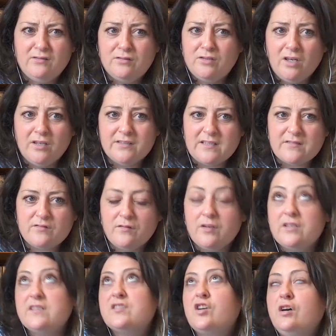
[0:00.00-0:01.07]
God, that's what...
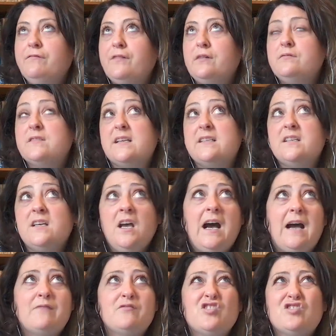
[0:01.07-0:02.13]
His girlfriend said,
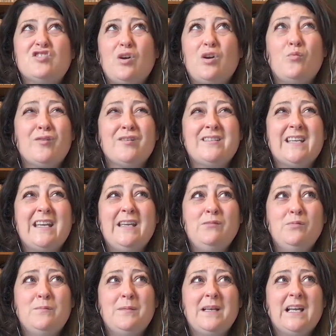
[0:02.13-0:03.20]
I was just so worried that he
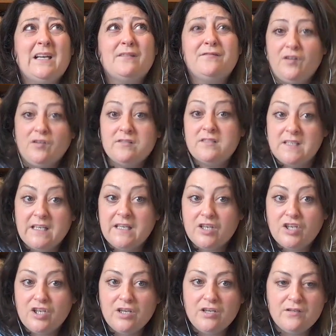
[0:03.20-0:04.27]
would be falsely
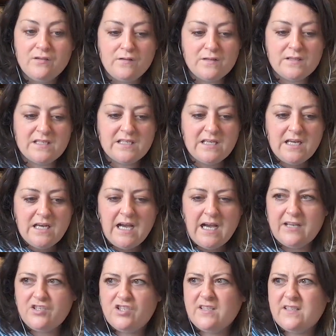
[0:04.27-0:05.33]
accused.
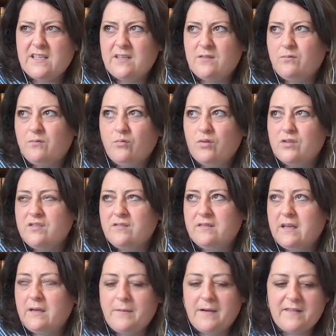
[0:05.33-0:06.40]
And she said, well, what do you
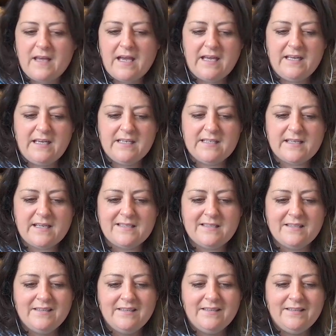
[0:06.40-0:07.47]
think about that? And he said,
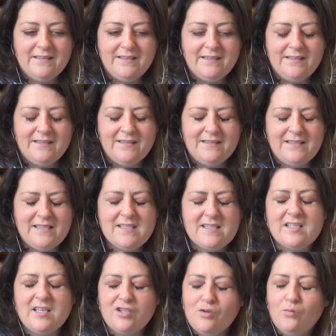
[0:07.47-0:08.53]
this is
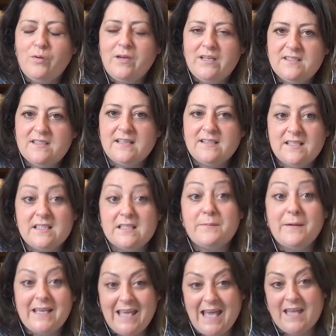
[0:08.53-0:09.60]
such a weird sentence.
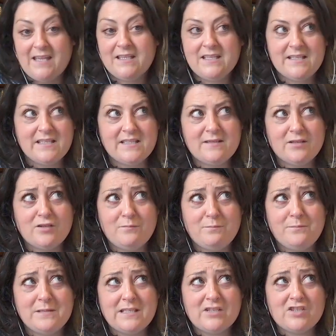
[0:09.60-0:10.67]
But again, this is
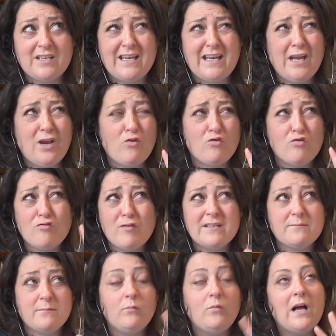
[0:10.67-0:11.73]
potentially an
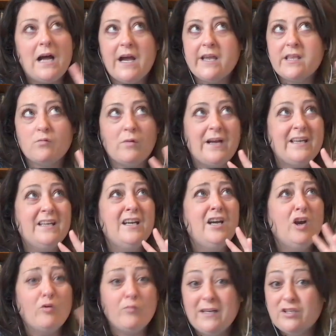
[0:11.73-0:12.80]
incredible... Well, either way,
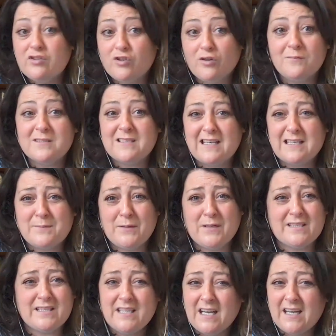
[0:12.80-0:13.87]
a really traumatised
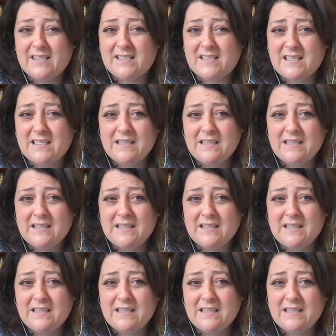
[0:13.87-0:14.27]
person. That is